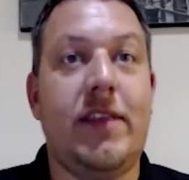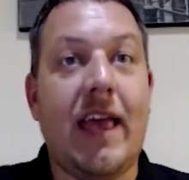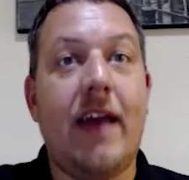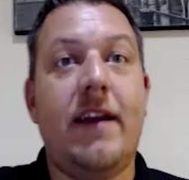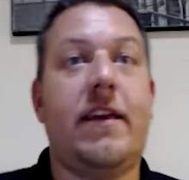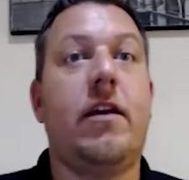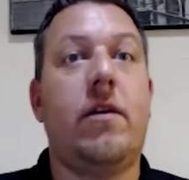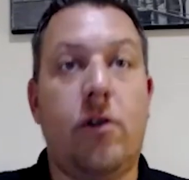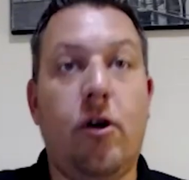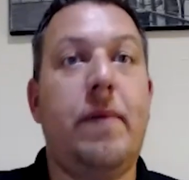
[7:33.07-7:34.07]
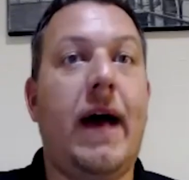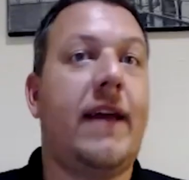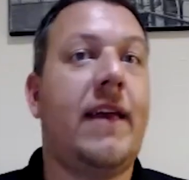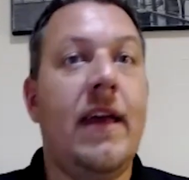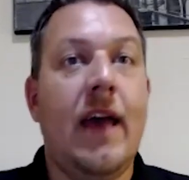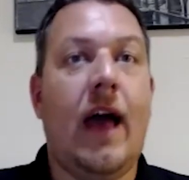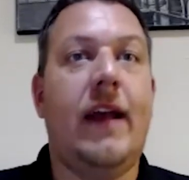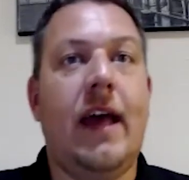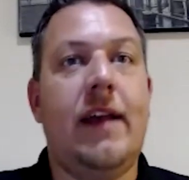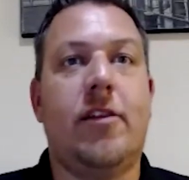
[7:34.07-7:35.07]
The candidate can go back
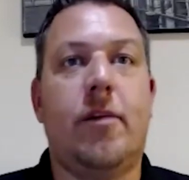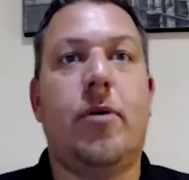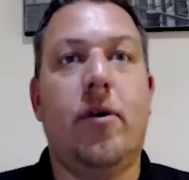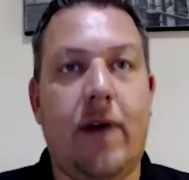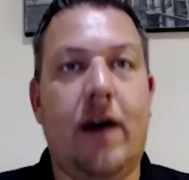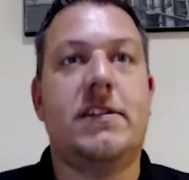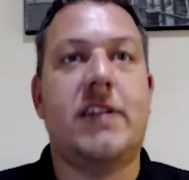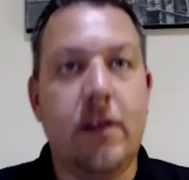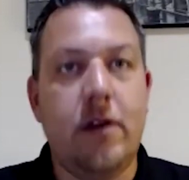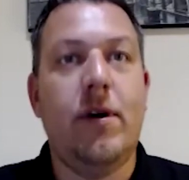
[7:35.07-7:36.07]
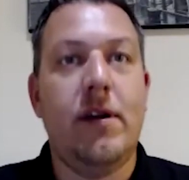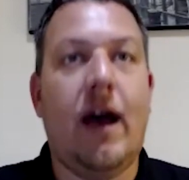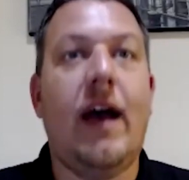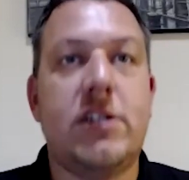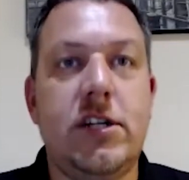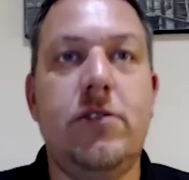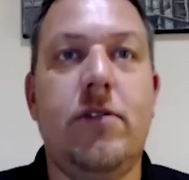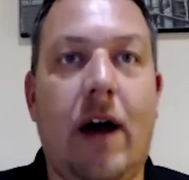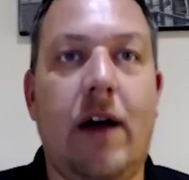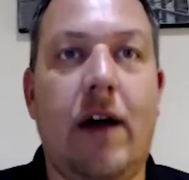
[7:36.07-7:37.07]
and edit their profile and say, you know what, I actually do know
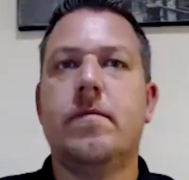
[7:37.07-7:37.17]
how to.